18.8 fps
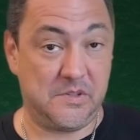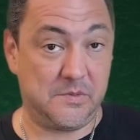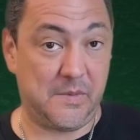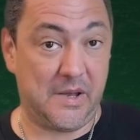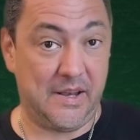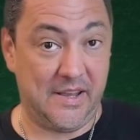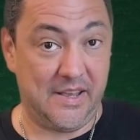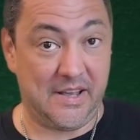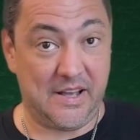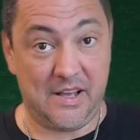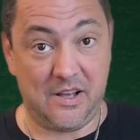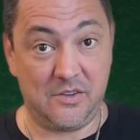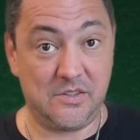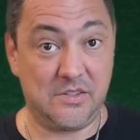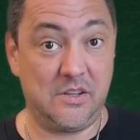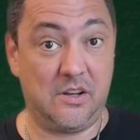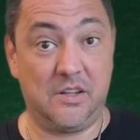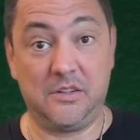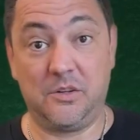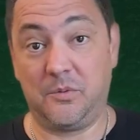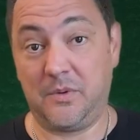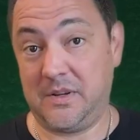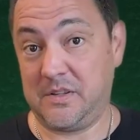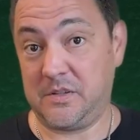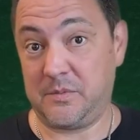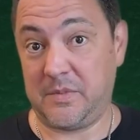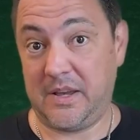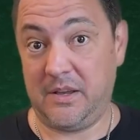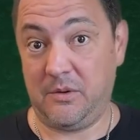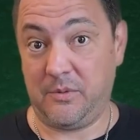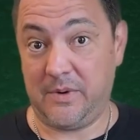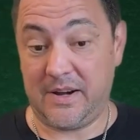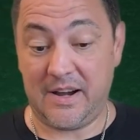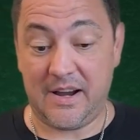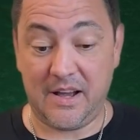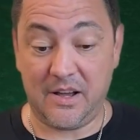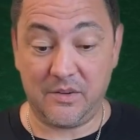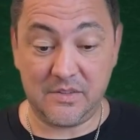my Lakehouse, the other one is my
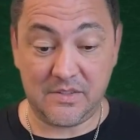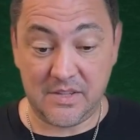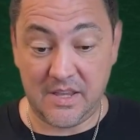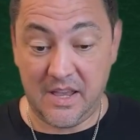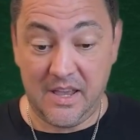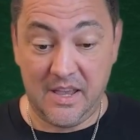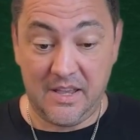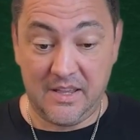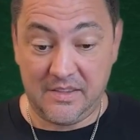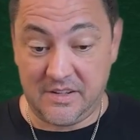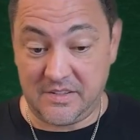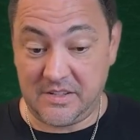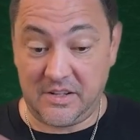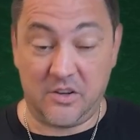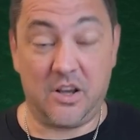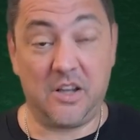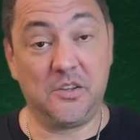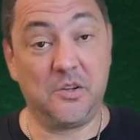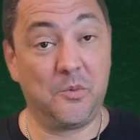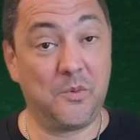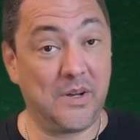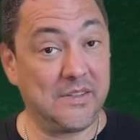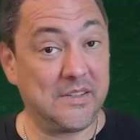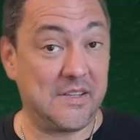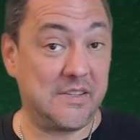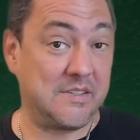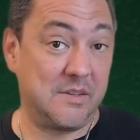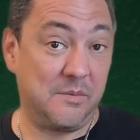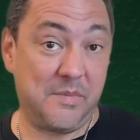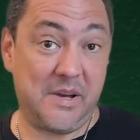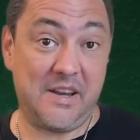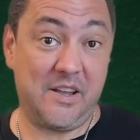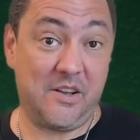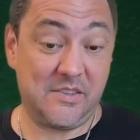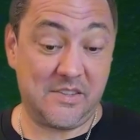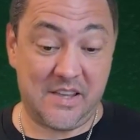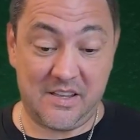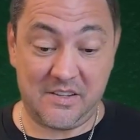warehouse. There's another one that somebody
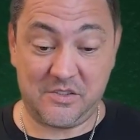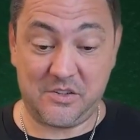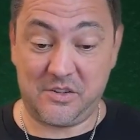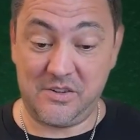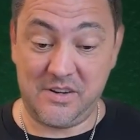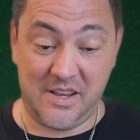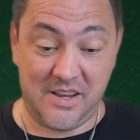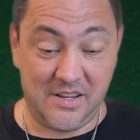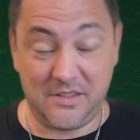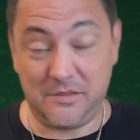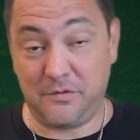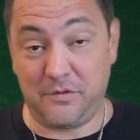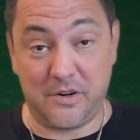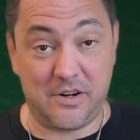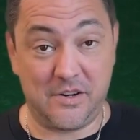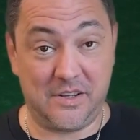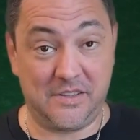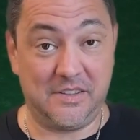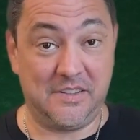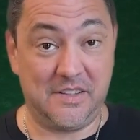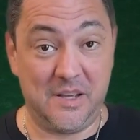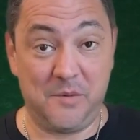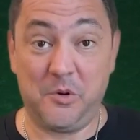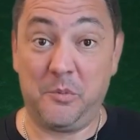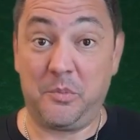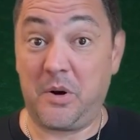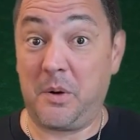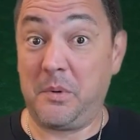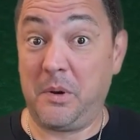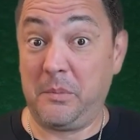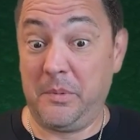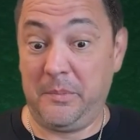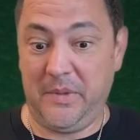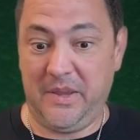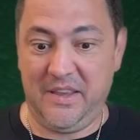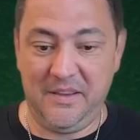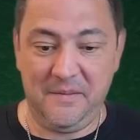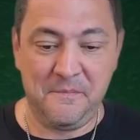else has created for another demo, probably
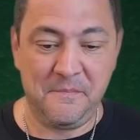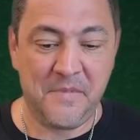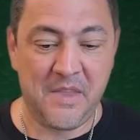me.